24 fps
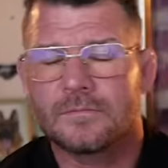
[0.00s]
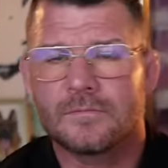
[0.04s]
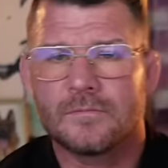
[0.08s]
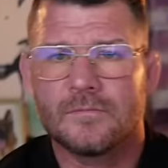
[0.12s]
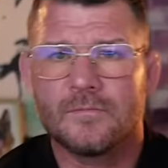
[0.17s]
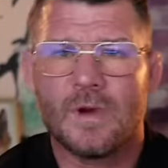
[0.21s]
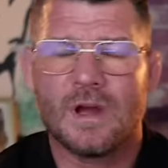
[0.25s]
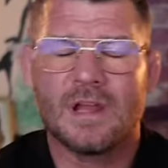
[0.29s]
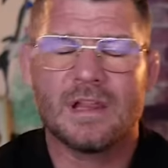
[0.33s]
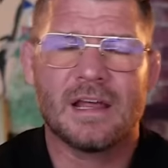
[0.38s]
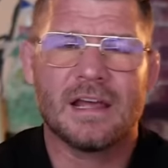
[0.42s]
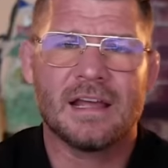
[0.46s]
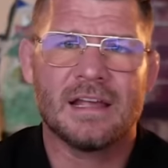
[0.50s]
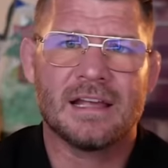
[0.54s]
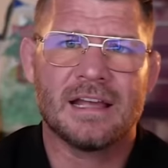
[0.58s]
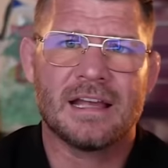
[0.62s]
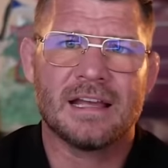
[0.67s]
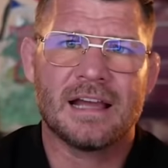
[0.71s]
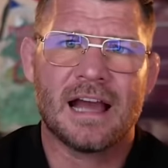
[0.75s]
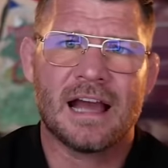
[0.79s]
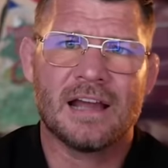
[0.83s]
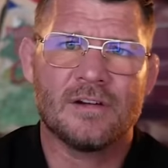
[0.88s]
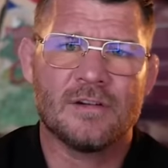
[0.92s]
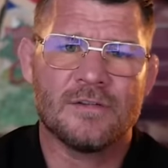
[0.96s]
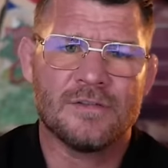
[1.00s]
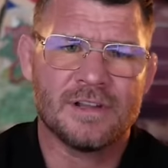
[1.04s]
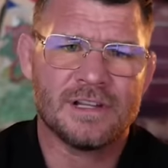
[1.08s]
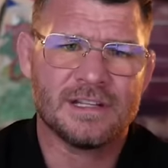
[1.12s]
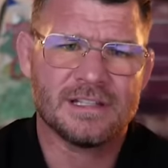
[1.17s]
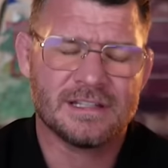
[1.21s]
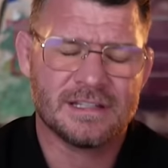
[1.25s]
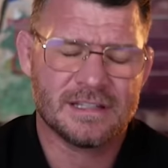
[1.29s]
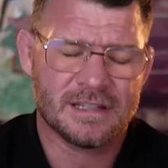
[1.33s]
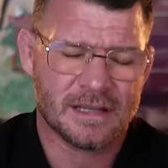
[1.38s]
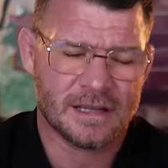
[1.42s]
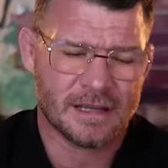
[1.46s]
Well, I don't think
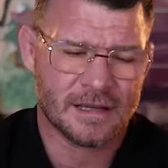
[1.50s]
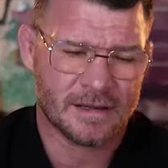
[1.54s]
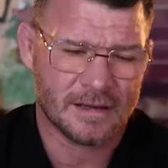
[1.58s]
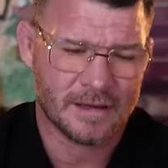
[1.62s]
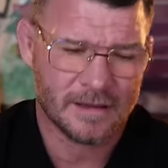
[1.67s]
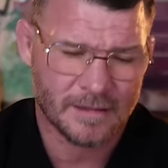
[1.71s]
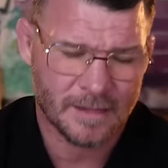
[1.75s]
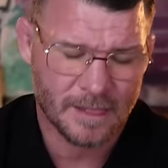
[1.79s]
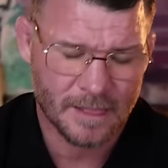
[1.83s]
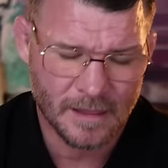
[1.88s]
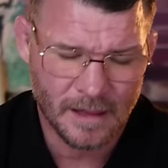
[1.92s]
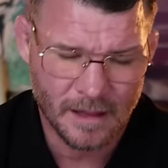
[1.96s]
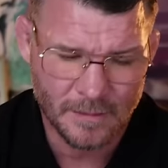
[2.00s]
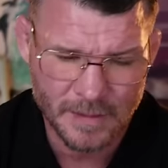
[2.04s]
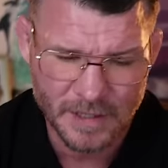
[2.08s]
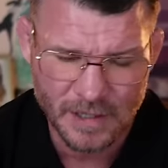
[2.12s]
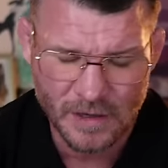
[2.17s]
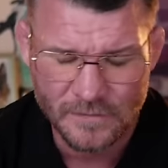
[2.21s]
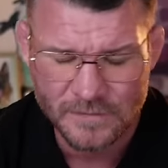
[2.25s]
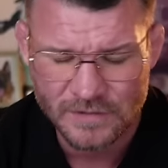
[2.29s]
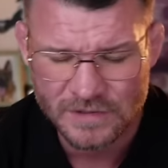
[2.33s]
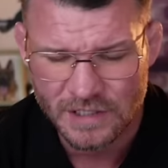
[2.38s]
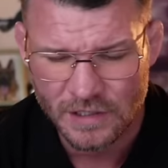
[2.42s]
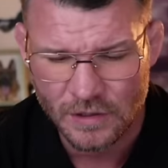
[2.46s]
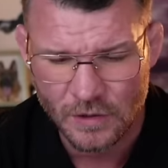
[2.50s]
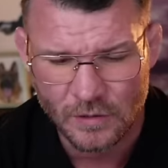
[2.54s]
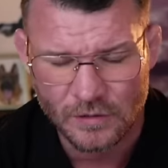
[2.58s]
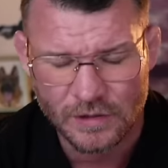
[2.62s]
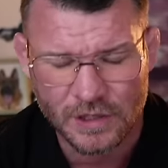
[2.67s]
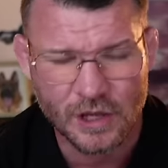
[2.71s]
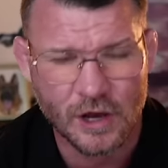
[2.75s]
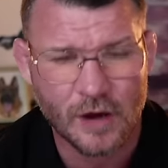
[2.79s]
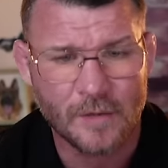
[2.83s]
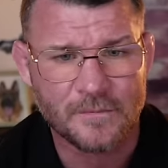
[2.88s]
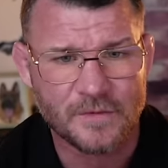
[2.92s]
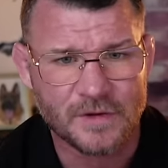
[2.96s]
he's... I mean, obviously, all the
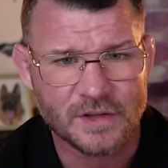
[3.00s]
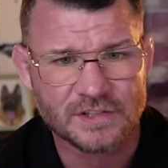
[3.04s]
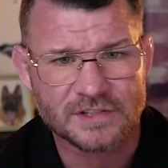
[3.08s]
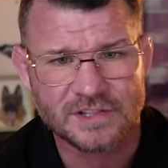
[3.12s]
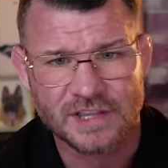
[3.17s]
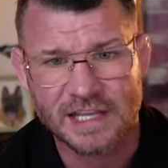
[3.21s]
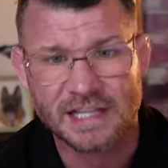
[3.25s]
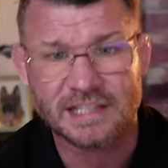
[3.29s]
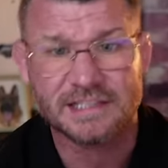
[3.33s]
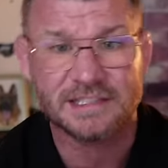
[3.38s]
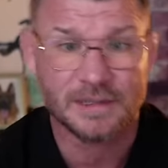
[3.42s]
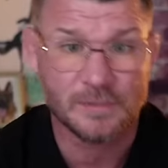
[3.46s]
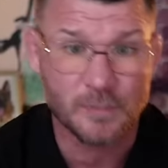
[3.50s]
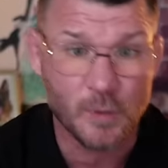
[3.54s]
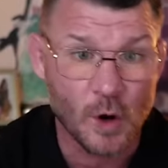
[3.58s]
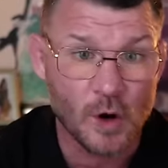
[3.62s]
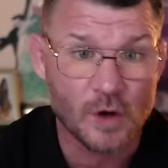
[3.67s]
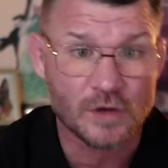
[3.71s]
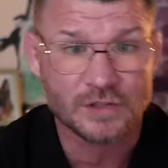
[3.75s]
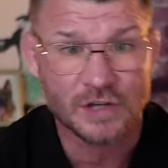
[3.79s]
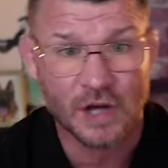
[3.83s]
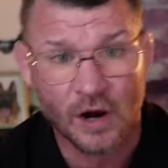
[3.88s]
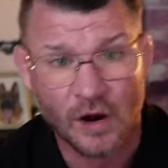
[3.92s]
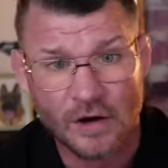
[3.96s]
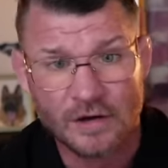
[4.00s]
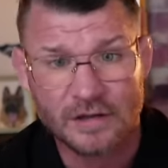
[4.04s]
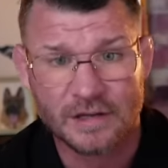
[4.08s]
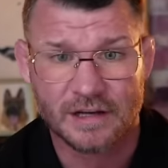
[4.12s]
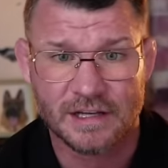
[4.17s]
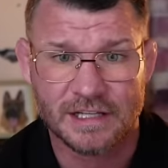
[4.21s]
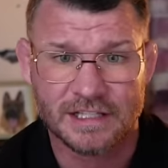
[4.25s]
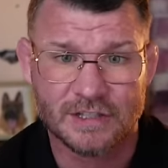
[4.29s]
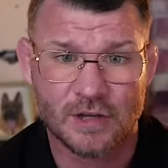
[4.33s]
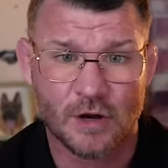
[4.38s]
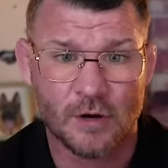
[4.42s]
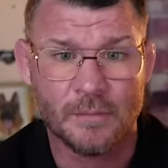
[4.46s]
obvious things. He works hard and
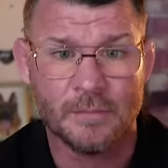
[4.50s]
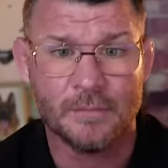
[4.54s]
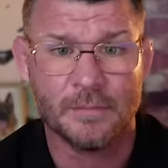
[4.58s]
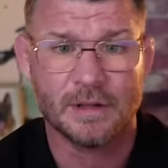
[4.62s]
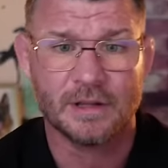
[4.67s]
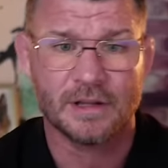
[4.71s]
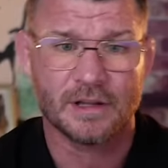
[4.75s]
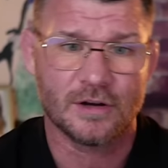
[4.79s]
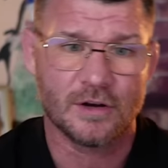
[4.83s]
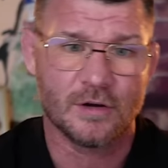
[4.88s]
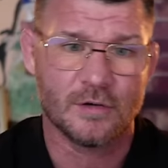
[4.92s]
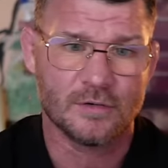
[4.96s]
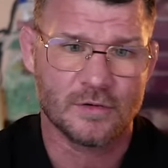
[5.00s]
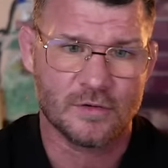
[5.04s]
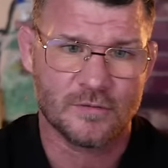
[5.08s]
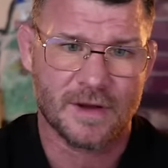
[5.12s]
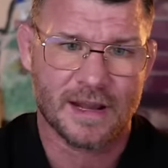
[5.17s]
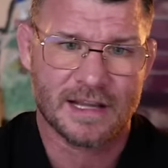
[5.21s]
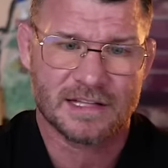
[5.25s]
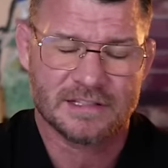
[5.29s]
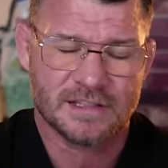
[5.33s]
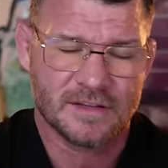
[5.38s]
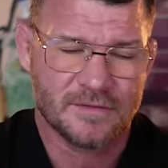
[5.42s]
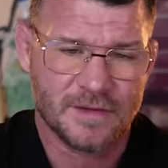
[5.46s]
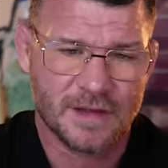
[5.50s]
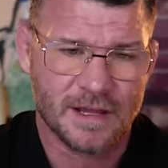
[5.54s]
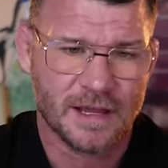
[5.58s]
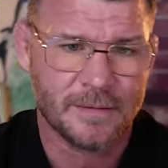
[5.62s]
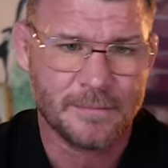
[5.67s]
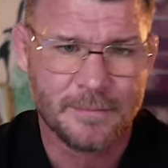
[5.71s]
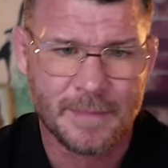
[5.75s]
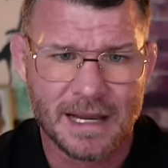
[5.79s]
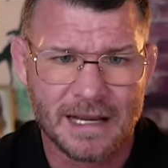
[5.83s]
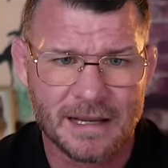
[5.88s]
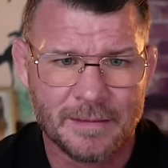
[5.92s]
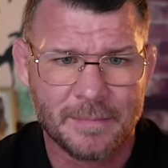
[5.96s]
he's humble and all the rest of it. And
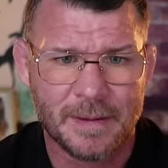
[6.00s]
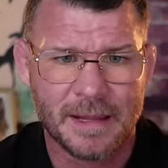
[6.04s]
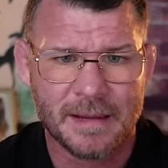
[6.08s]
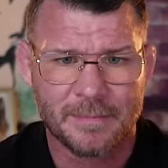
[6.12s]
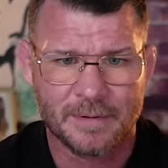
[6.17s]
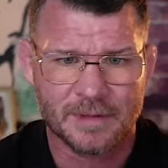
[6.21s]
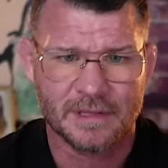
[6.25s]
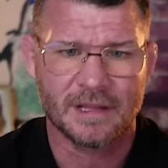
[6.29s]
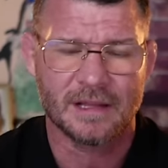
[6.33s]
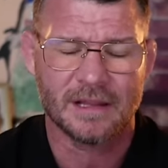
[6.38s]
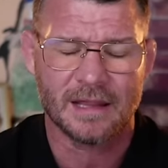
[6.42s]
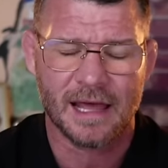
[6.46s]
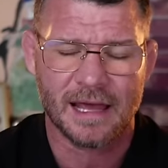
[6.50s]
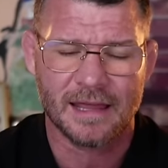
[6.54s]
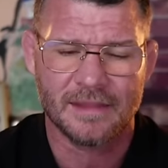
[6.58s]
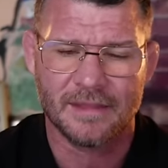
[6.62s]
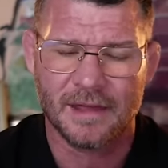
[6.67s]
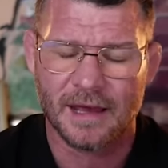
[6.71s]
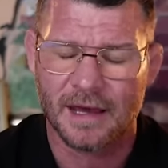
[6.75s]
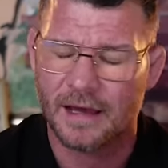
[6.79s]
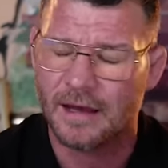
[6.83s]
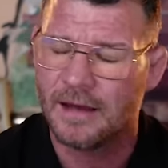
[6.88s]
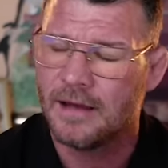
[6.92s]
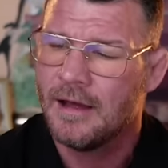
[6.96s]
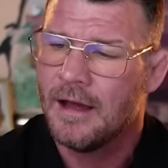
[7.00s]
many people are like that.